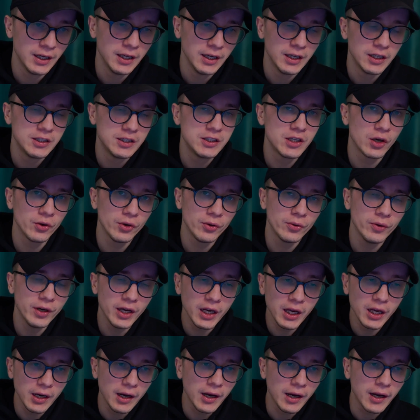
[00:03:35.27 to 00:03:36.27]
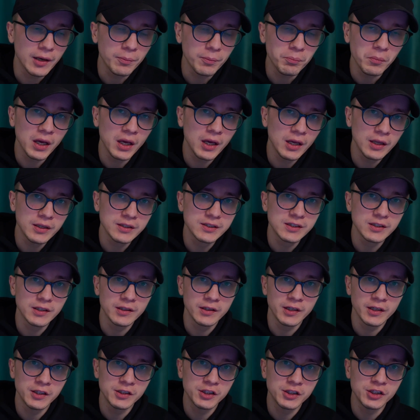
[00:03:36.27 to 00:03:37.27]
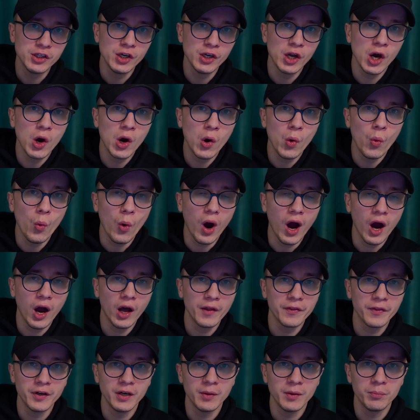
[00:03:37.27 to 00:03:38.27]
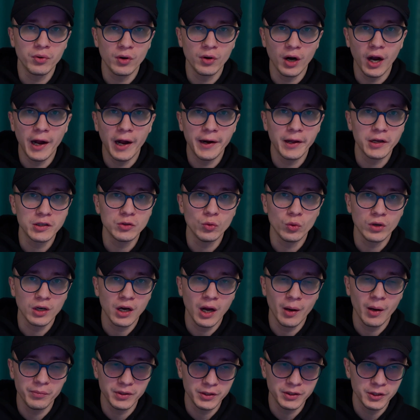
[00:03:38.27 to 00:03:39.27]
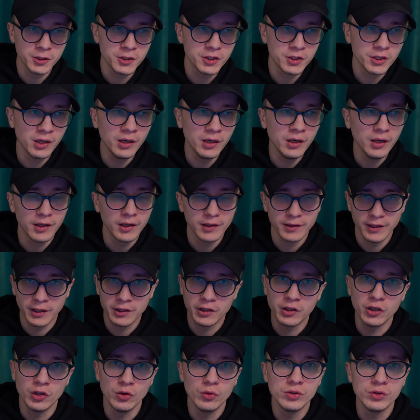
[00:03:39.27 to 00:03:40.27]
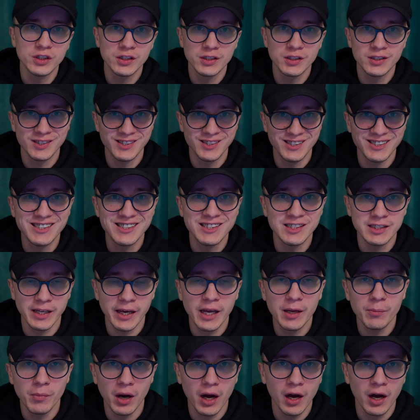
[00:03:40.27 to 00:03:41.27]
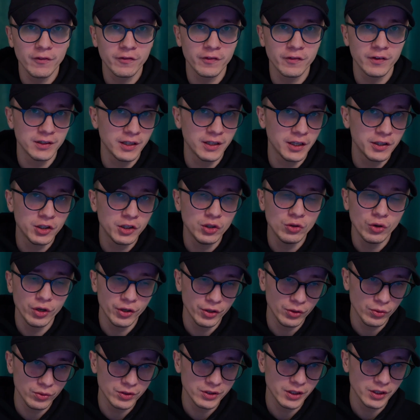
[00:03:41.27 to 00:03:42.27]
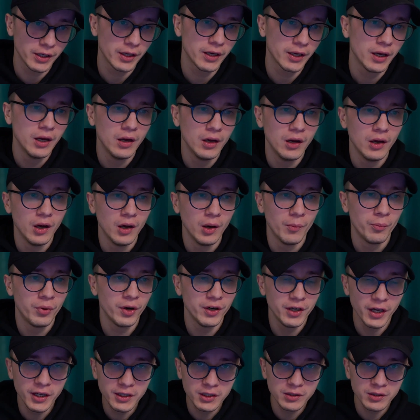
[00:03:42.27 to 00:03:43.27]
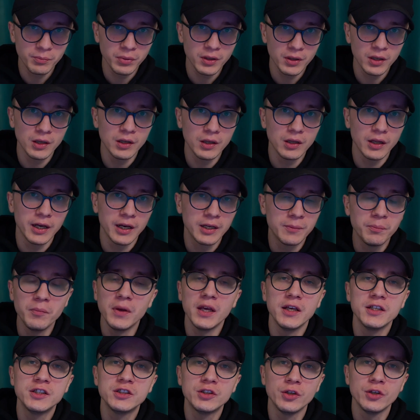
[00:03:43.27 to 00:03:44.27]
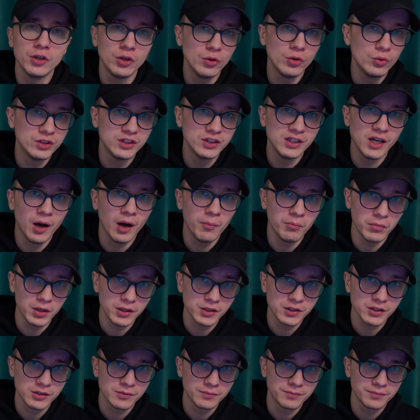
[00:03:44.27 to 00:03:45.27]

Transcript: So unique, it means there's no other product or competition that uses the same offer that you're using. Predictable, it means to use numbers.